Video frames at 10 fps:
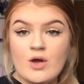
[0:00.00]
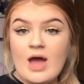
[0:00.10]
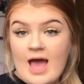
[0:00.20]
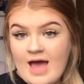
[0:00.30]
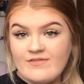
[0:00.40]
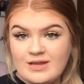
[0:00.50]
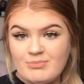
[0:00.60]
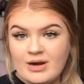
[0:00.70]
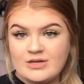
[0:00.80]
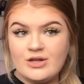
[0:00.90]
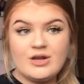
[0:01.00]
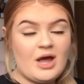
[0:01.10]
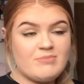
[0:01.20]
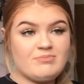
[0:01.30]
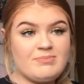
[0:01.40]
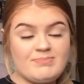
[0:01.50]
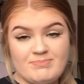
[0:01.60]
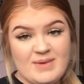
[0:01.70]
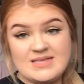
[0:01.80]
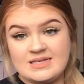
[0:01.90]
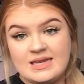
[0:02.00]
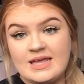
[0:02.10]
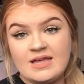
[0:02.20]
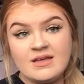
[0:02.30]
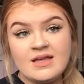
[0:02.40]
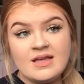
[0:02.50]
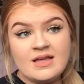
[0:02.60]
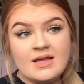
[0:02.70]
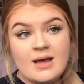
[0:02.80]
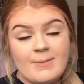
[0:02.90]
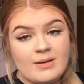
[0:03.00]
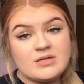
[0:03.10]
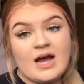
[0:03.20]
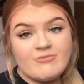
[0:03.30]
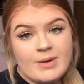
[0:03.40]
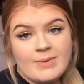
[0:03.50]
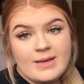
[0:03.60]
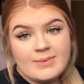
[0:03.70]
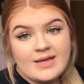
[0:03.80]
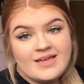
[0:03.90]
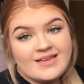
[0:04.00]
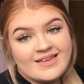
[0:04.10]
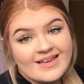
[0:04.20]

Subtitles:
heavily pregnant, basically about to have my baby.